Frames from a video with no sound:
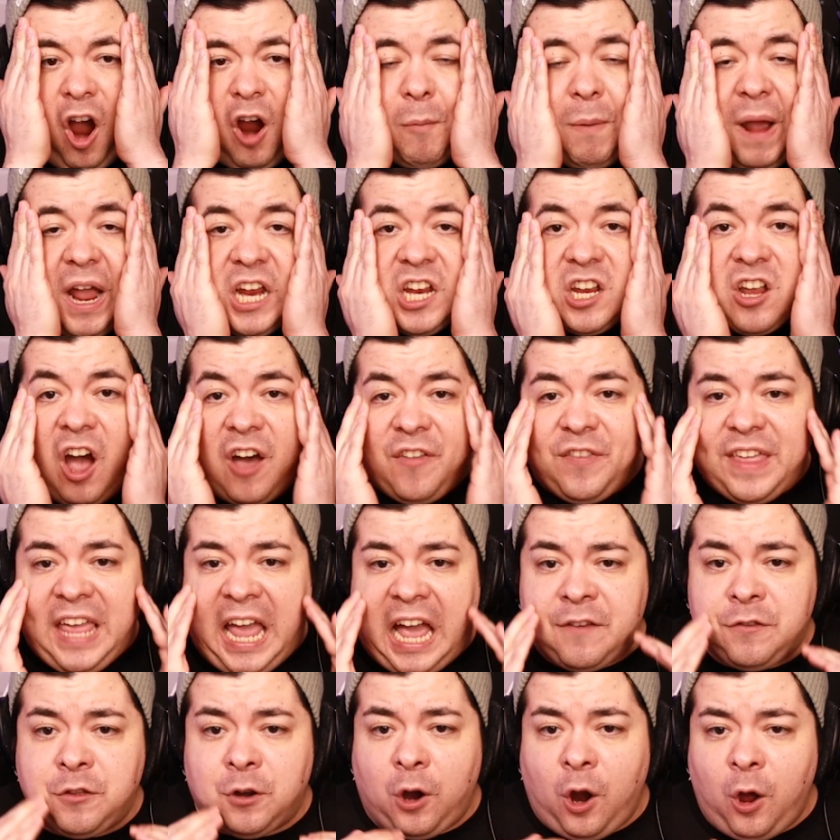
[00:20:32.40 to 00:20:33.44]
Oh my god, they
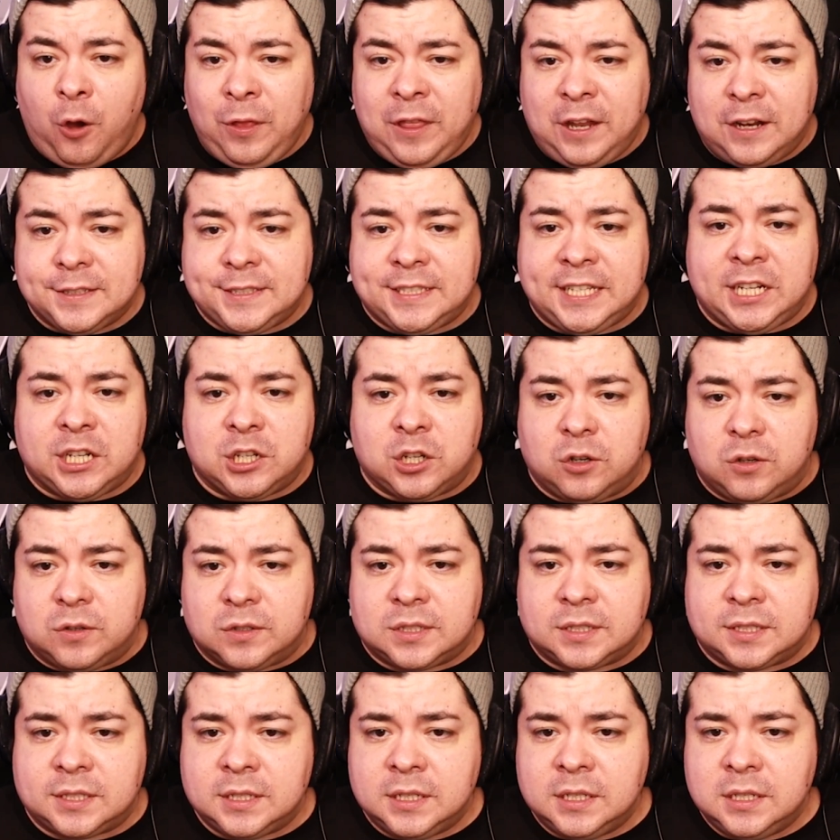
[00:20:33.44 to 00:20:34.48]
have their own little
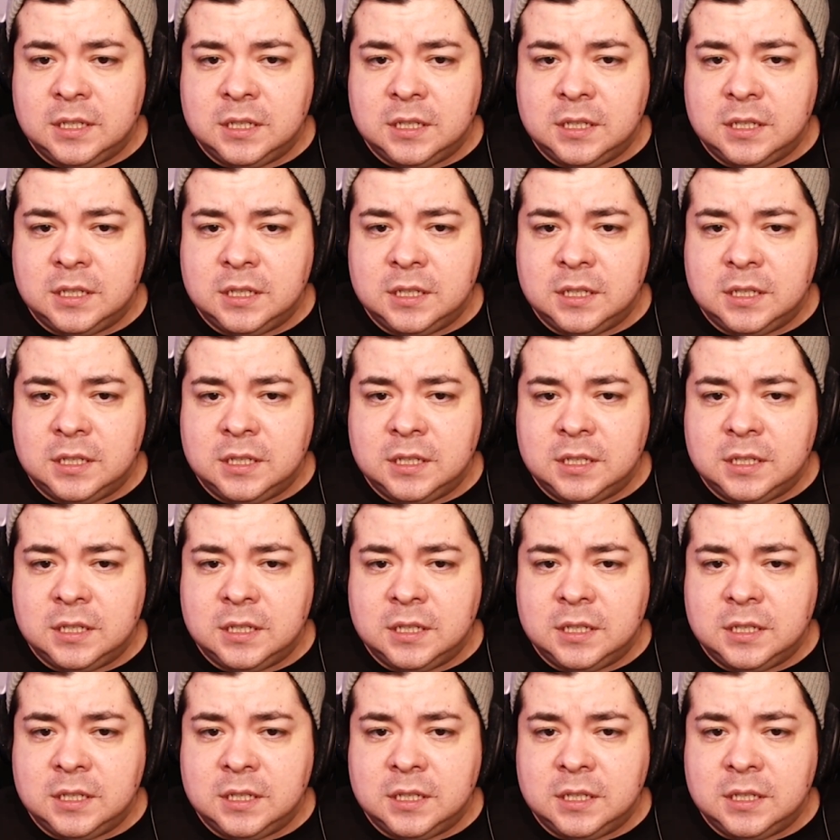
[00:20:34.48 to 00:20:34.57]
tentacles!